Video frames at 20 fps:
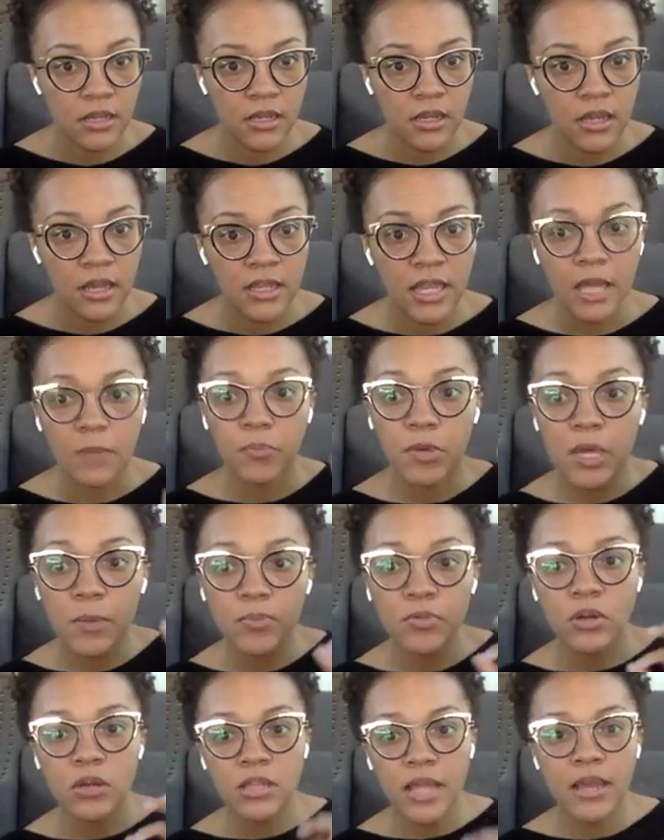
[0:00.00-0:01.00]
Like people
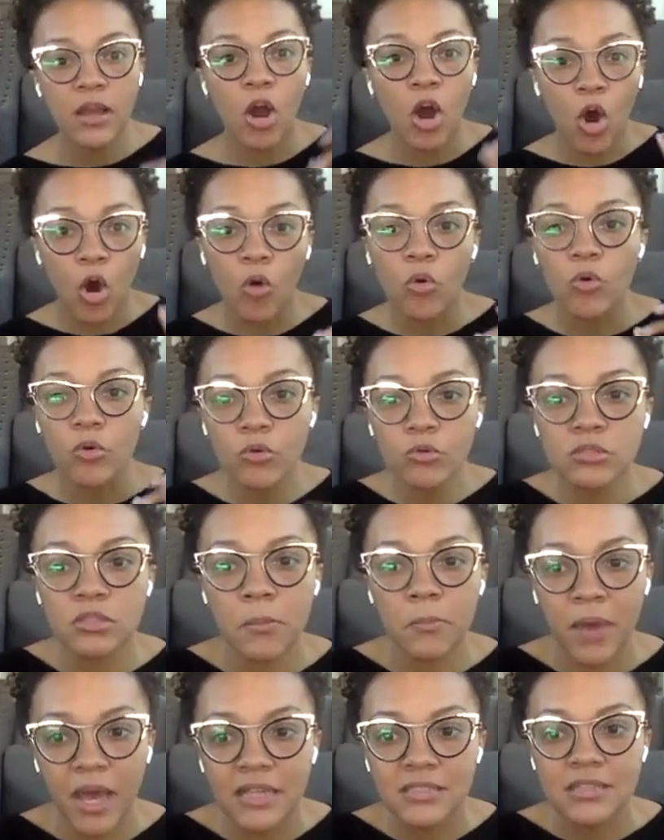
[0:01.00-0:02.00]
are like, oh, who's the
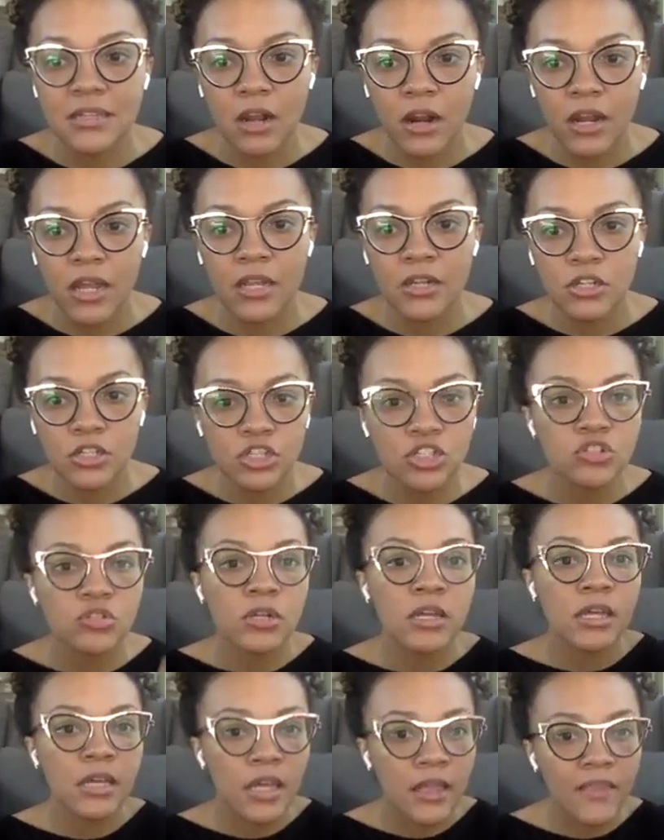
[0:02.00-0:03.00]
best in our
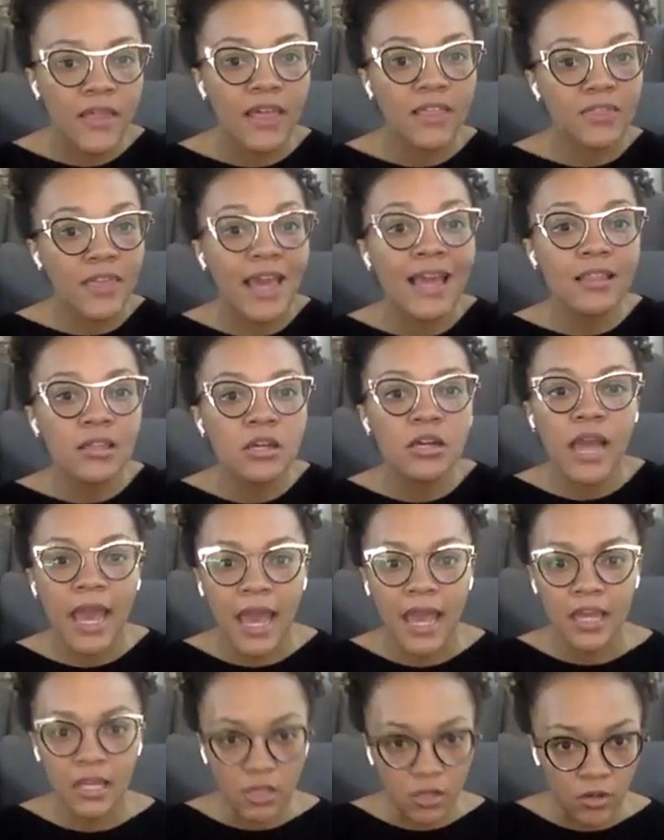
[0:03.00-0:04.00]
industry? Like they look
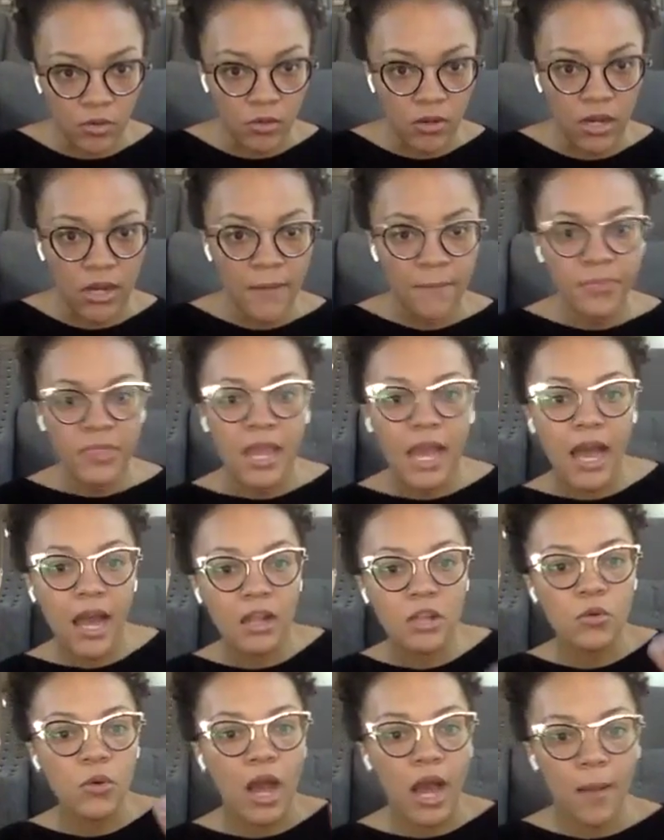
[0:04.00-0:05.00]
at you. How do
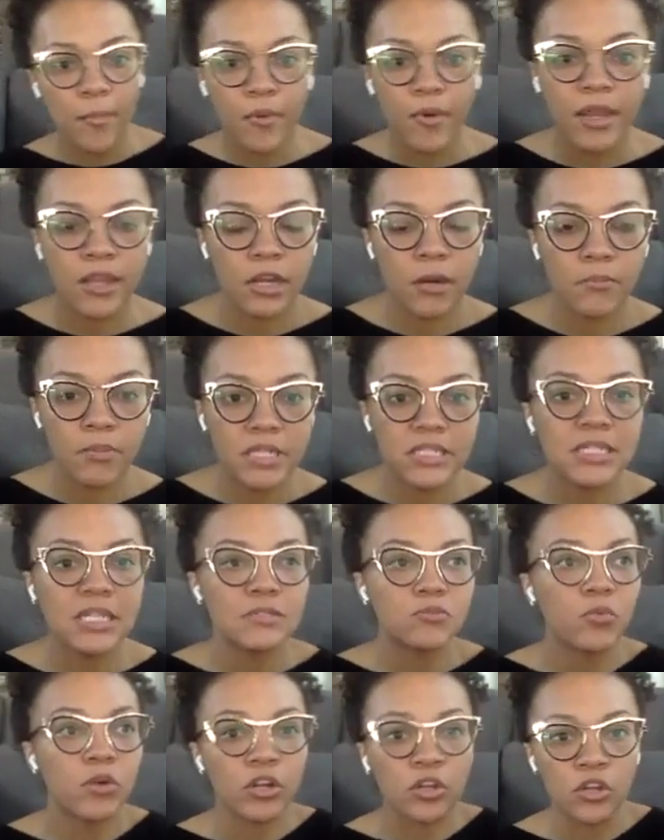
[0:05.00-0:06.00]
you operate your business
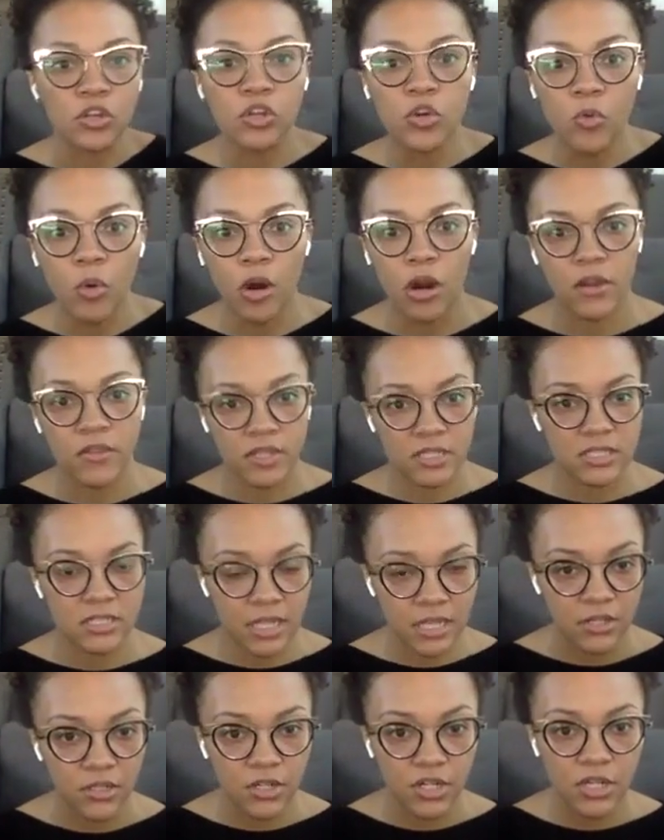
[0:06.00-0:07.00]
where you are the
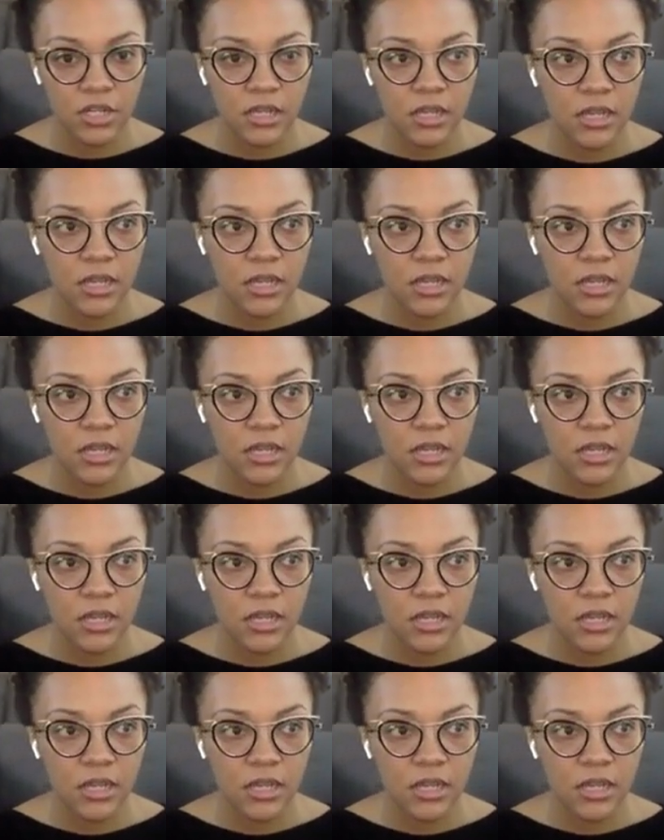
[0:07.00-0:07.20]
standard?